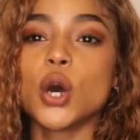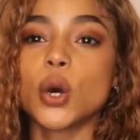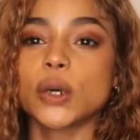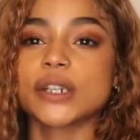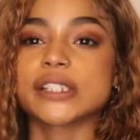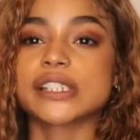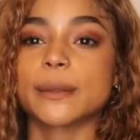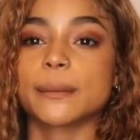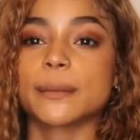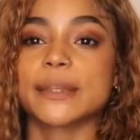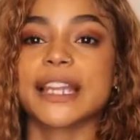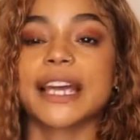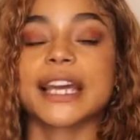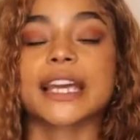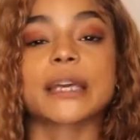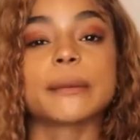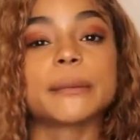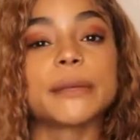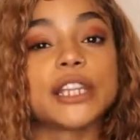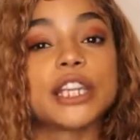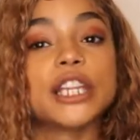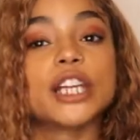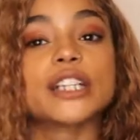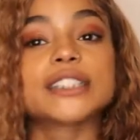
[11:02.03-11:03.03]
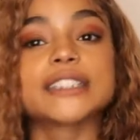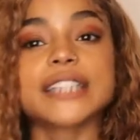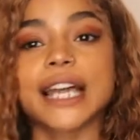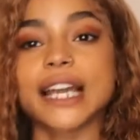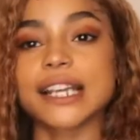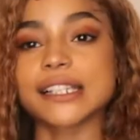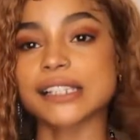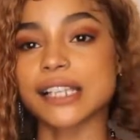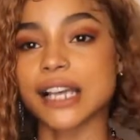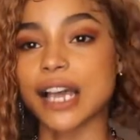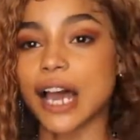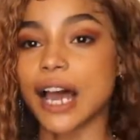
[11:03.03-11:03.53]
or something that can be looked
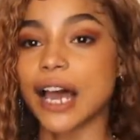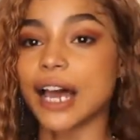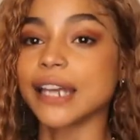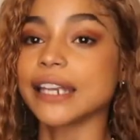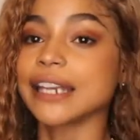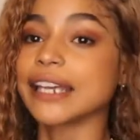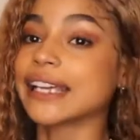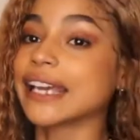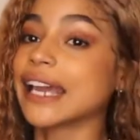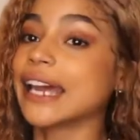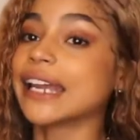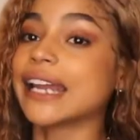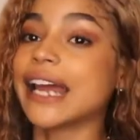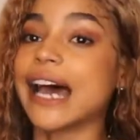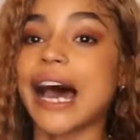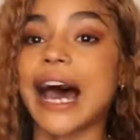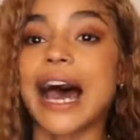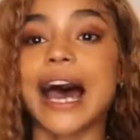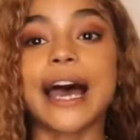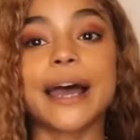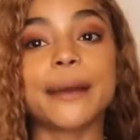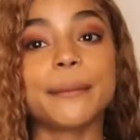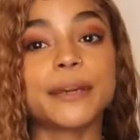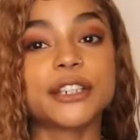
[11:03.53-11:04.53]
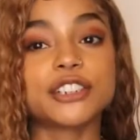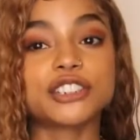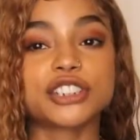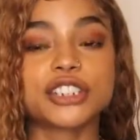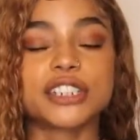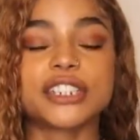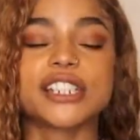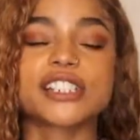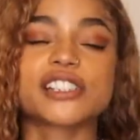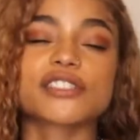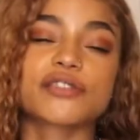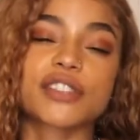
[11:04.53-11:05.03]
at as a con. Again, I
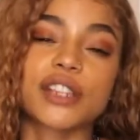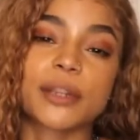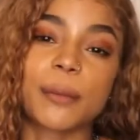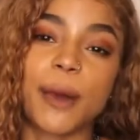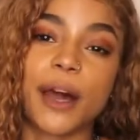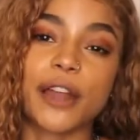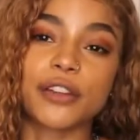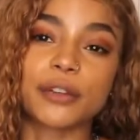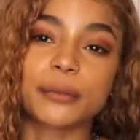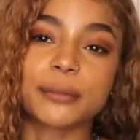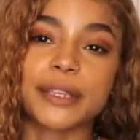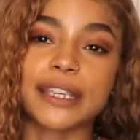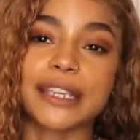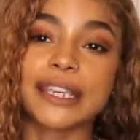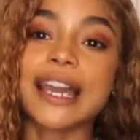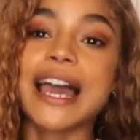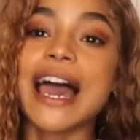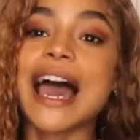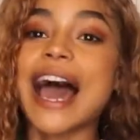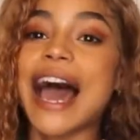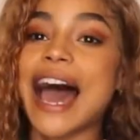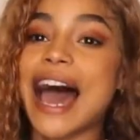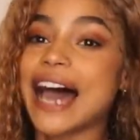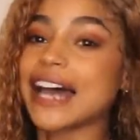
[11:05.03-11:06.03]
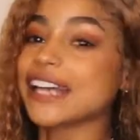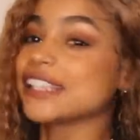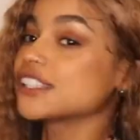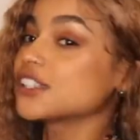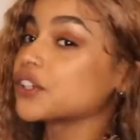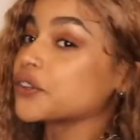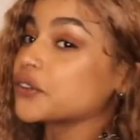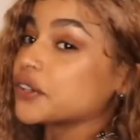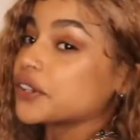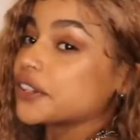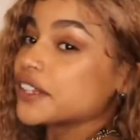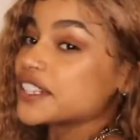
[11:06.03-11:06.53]
mentioned it doesn't really bother me. I
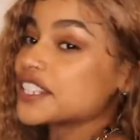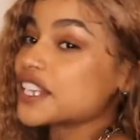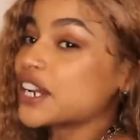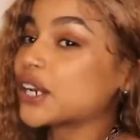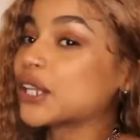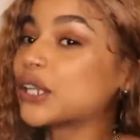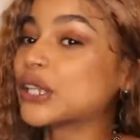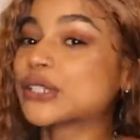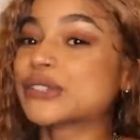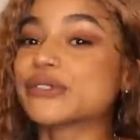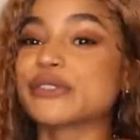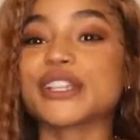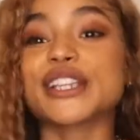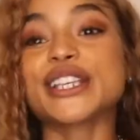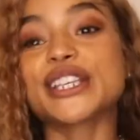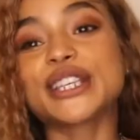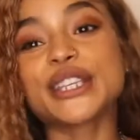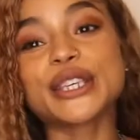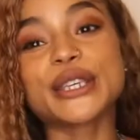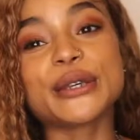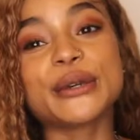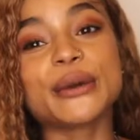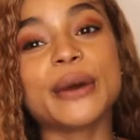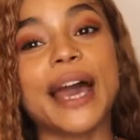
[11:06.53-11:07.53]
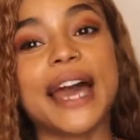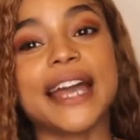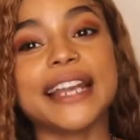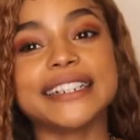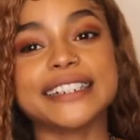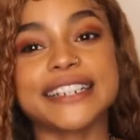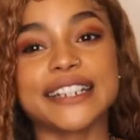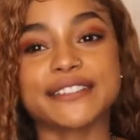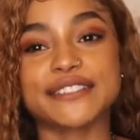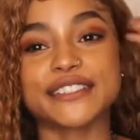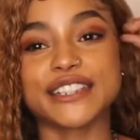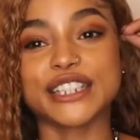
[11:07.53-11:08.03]
still think this hair looks really cute and it
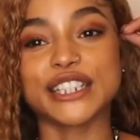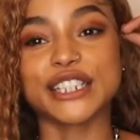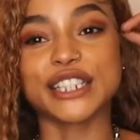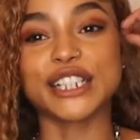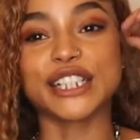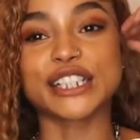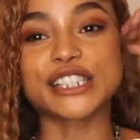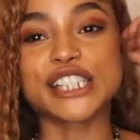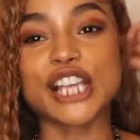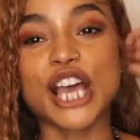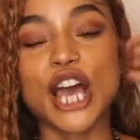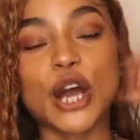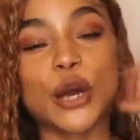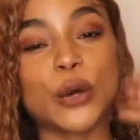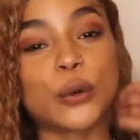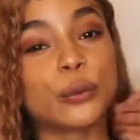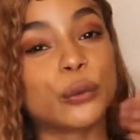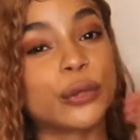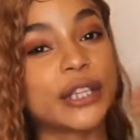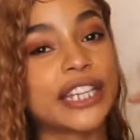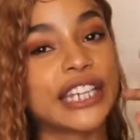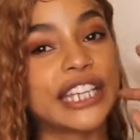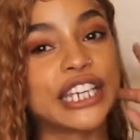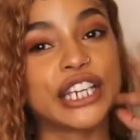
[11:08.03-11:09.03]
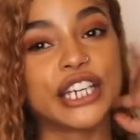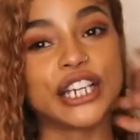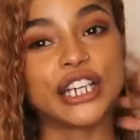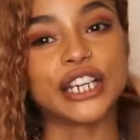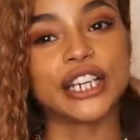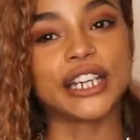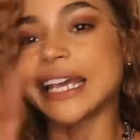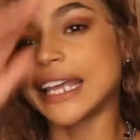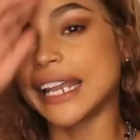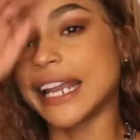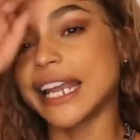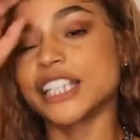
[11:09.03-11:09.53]
definitely looks really
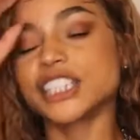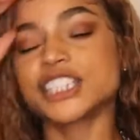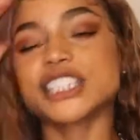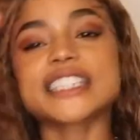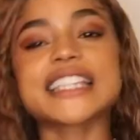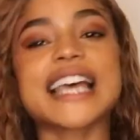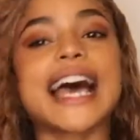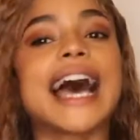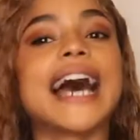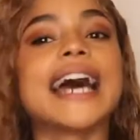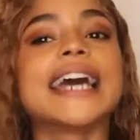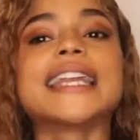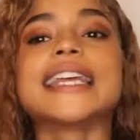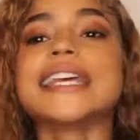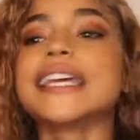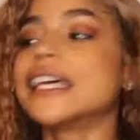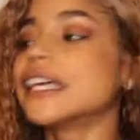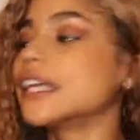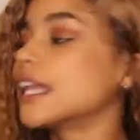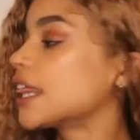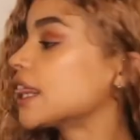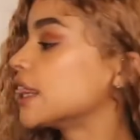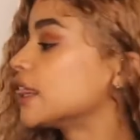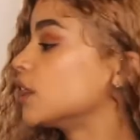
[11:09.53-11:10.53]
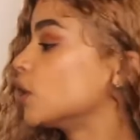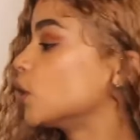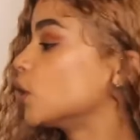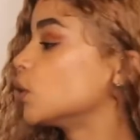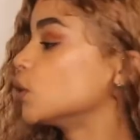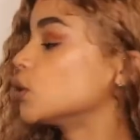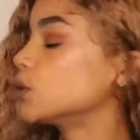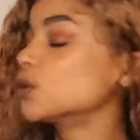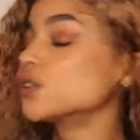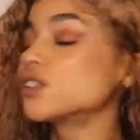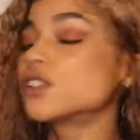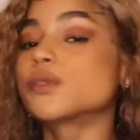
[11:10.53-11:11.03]
good. And I just added
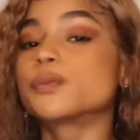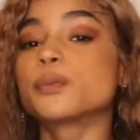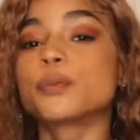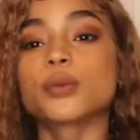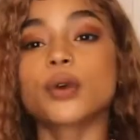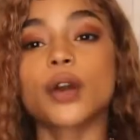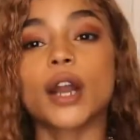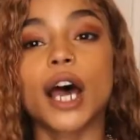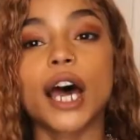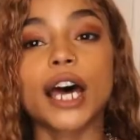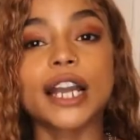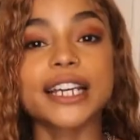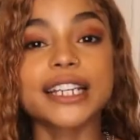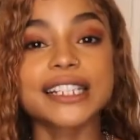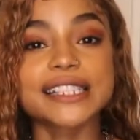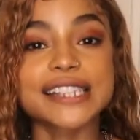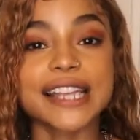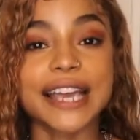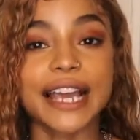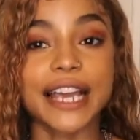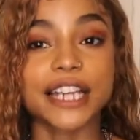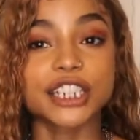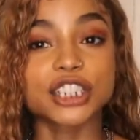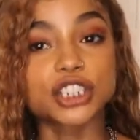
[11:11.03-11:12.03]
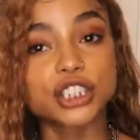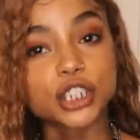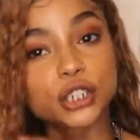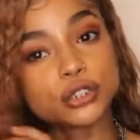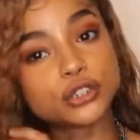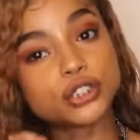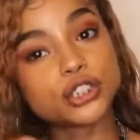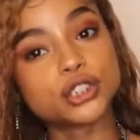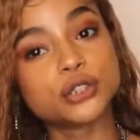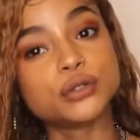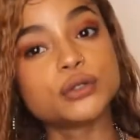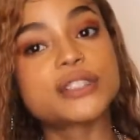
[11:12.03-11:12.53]
those products like I
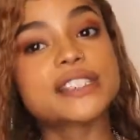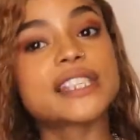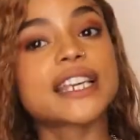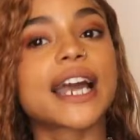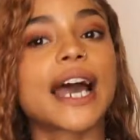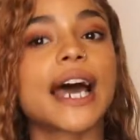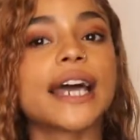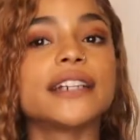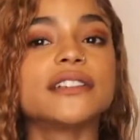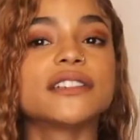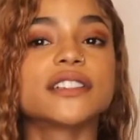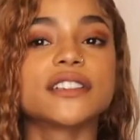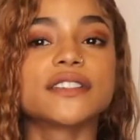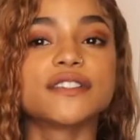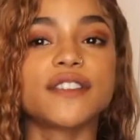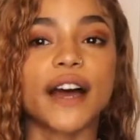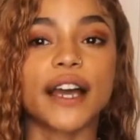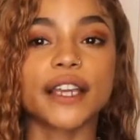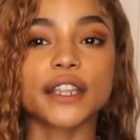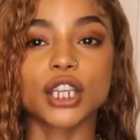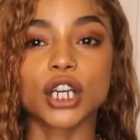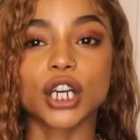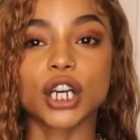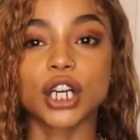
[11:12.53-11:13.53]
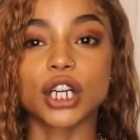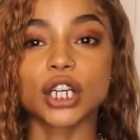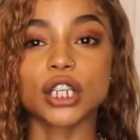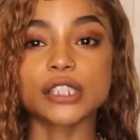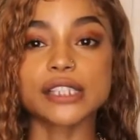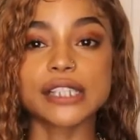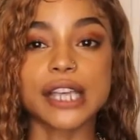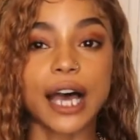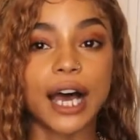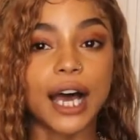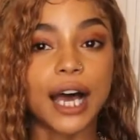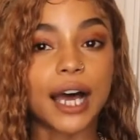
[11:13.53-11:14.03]
showed you to kind of define the
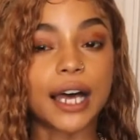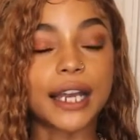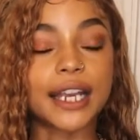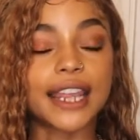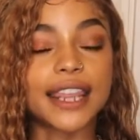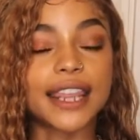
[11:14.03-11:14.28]
curls on